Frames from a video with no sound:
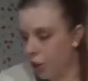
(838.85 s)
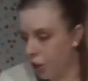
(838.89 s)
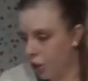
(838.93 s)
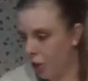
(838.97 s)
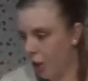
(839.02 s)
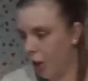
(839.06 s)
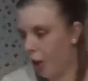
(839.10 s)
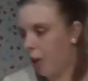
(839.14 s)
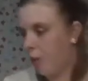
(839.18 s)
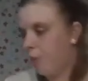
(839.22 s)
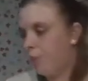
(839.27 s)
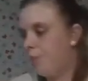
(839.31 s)

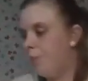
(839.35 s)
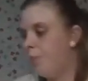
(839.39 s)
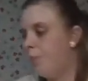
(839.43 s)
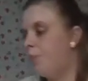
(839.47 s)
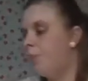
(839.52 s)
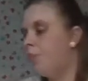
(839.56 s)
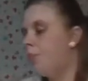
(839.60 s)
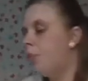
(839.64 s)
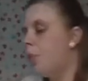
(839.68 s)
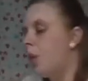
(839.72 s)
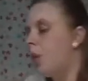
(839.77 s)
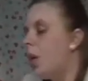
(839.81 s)
chart.
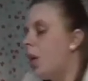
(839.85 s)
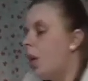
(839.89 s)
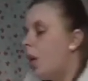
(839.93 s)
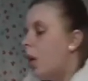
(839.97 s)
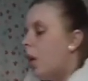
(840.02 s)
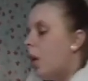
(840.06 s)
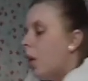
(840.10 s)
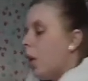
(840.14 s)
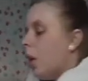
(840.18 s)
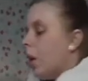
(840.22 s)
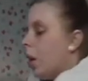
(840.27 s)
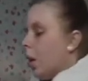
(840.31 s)

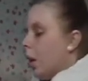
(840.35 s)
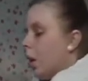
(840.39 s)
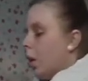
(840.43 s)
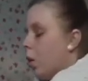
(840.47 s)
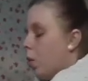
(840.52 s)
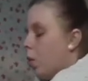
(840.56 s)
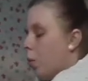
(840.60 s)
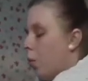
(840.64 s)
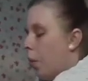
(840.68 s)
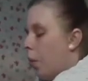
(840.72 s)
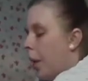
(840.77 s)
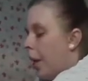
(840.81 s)

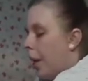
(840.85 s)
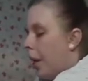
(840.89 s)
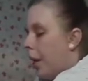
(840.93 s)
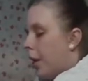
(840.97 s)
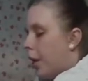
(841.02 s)
What